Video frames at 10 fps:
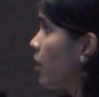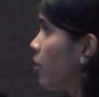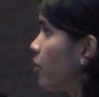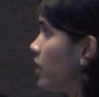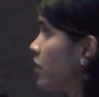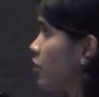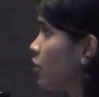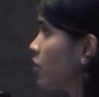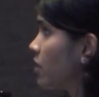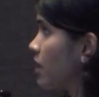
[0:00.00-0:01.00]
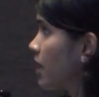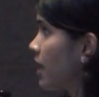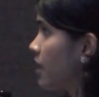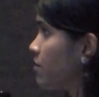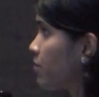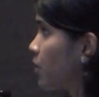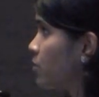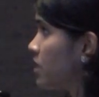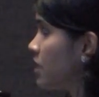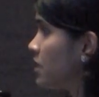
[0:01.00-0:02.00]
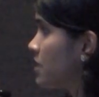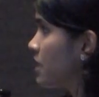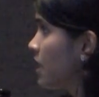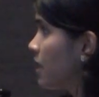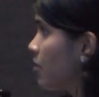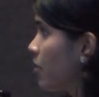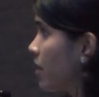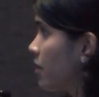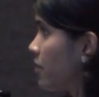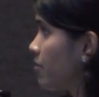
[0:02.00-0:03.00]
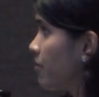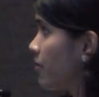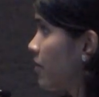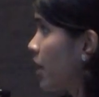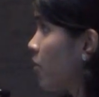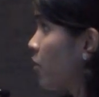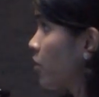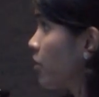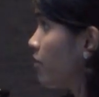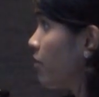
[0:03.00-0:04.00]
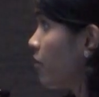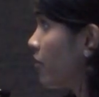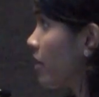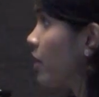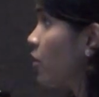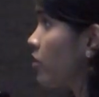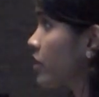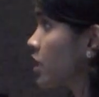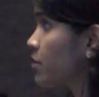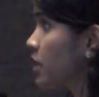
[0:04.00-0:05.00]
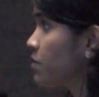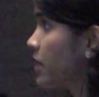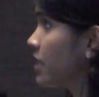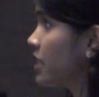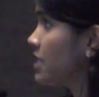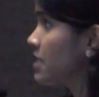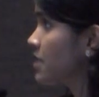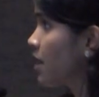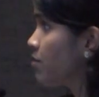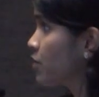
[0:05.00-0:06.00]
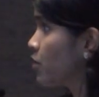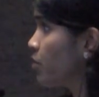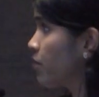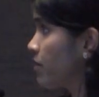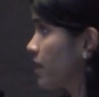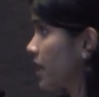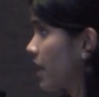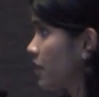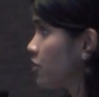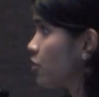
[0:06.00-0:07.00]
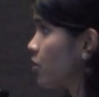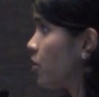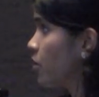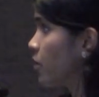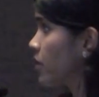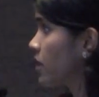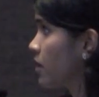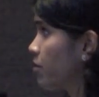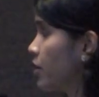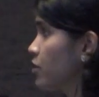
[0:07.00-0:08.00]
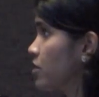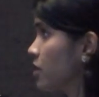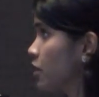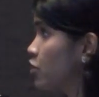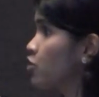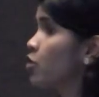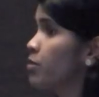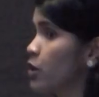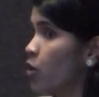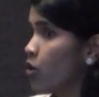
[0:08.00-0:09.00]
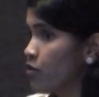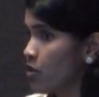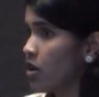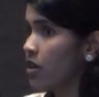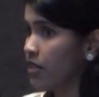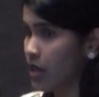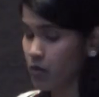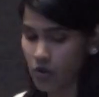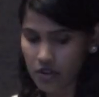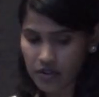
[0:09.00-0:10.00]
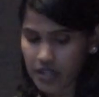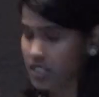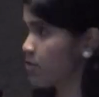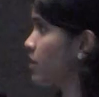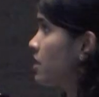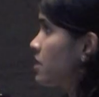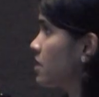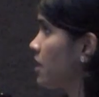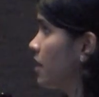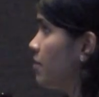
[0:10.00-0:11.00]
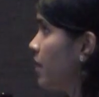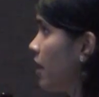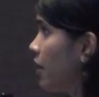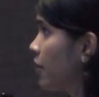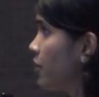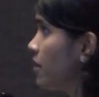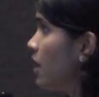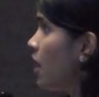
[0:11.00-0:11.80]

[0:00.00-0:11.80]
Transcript: We could look at proteins where they were very overexpressed, but in a subgroup of the cancer cohort compared to the control, but overall they were expressed higher.